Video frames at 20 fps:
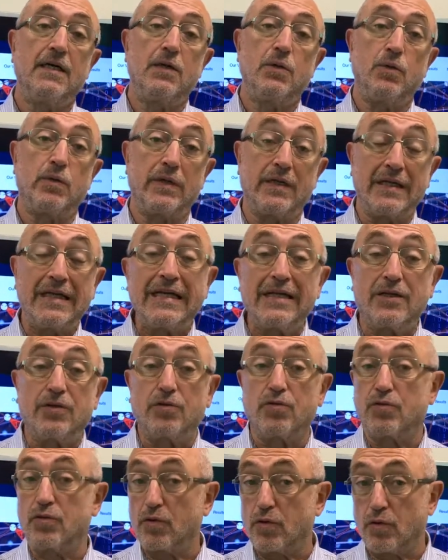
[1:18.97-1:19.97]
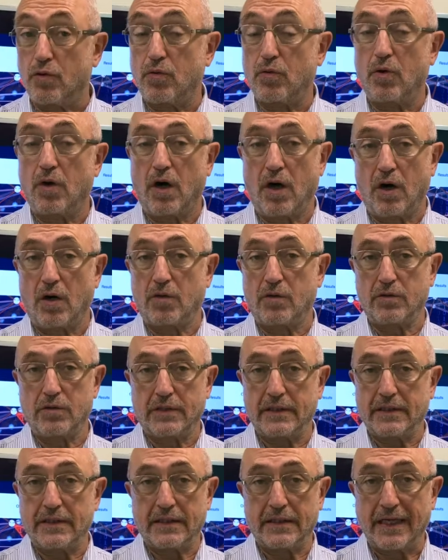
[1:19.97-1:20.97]
we need to know how
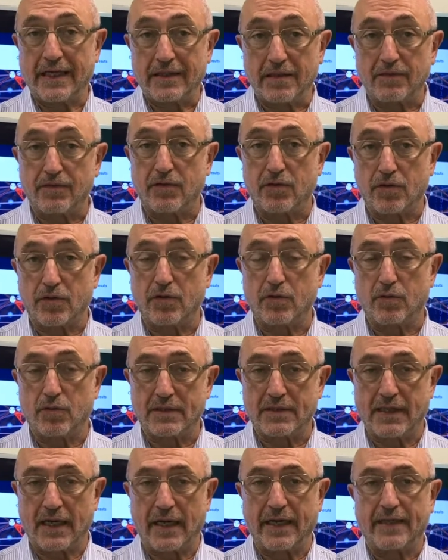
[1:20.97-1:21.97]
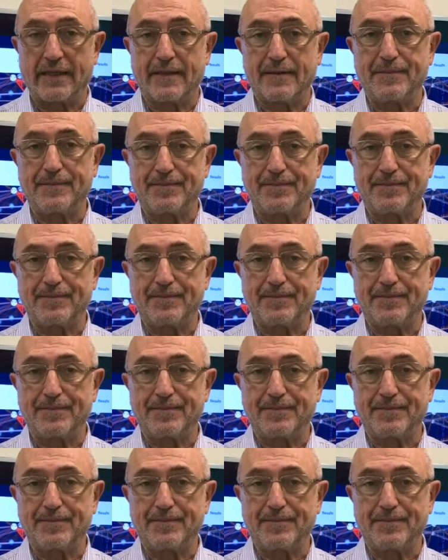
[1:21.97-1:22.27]
the network looks like.